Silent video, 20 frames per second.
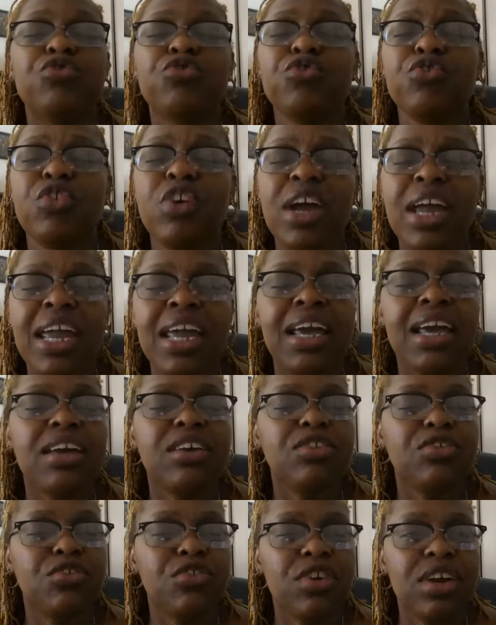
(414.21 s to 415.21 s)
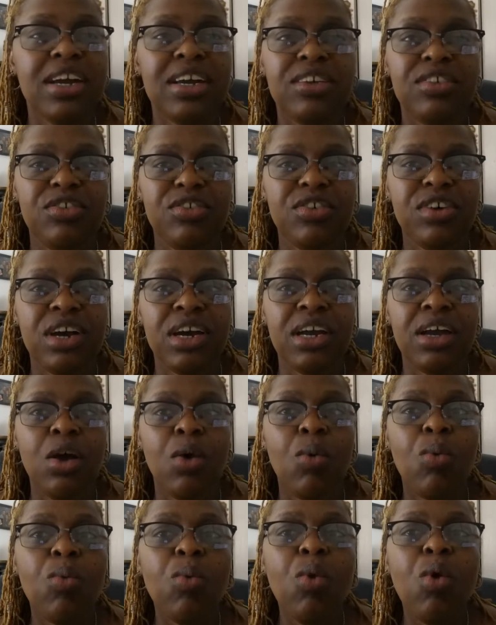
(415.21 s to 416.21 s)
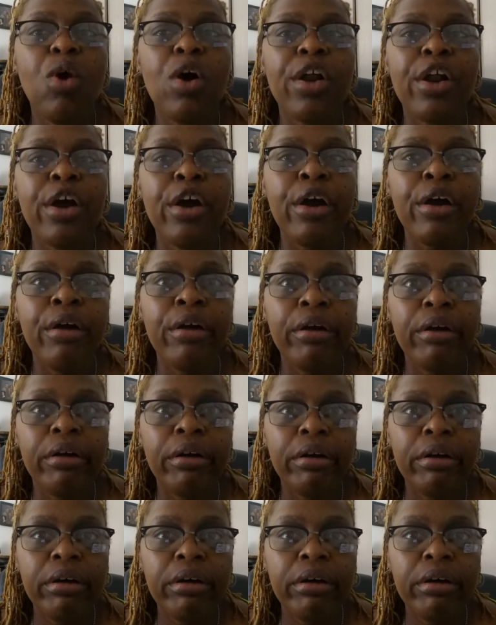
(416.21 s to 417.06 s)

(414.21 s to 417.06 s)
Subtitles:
Drink water.